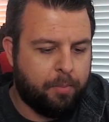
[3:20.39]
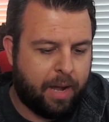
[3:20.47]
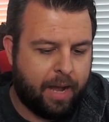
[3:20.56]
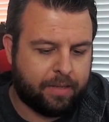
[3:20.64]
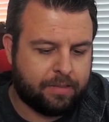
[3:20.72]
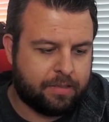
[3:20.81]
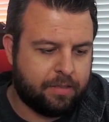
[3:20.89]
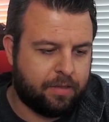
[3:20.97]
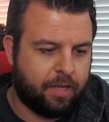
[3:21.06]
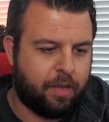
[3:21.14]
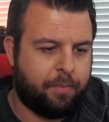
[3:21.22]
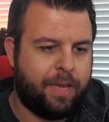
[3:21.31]
But
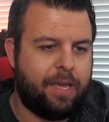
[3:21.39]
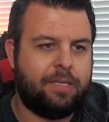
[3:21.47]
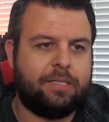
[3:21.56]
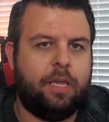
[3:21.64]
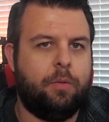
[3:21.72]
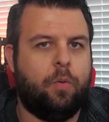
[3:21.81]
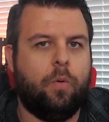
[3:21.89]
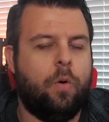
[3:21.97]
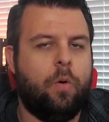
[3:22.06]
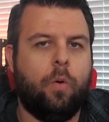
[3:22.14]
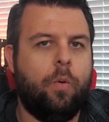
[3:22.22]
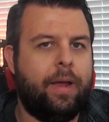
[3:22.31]
the PC
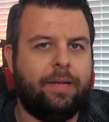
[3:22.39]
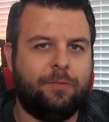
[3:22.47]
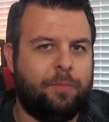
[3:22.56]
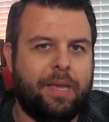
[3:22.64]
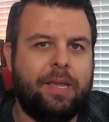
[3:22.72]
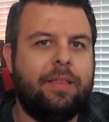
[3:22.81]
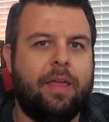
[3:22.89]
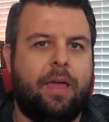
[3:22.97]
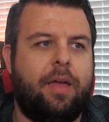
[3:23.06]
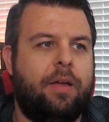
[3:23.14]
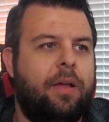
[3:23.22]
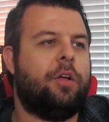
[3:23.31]
will always be there.